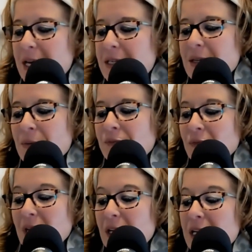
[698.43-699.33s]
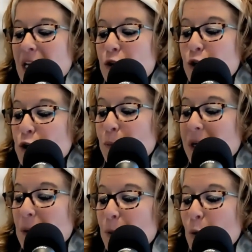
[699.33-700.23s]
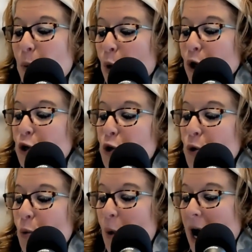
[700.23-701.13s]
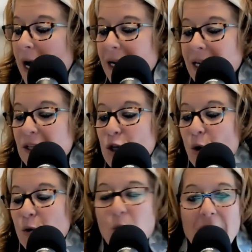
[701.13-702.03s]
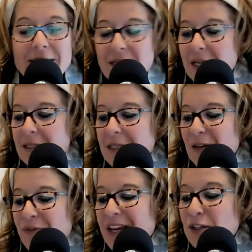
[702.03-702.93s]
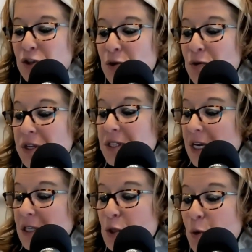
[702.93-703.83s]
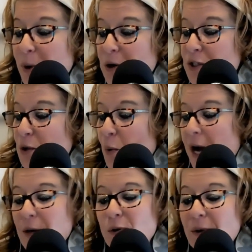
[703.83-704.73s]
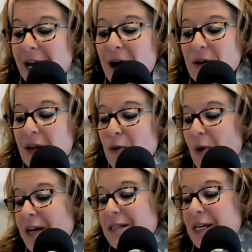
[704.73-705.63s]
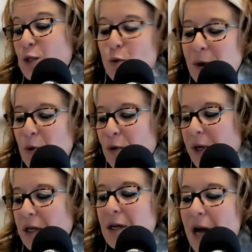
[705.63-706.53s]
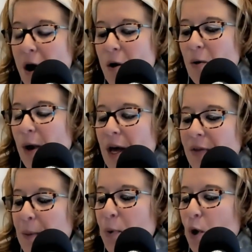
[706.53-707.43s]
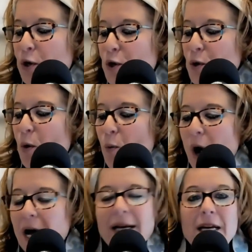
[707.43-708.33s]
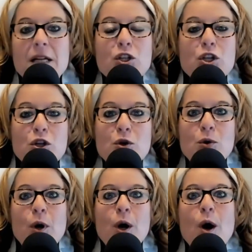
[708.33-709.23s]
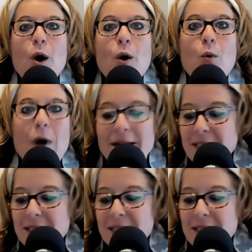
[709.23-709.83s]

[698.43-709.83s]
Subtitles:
neither do people pour new wine into old wineskins. If they do, the skins will burst, the wine will run out, and the wineskins will be ruined. No, they pour new wine into new wineskins.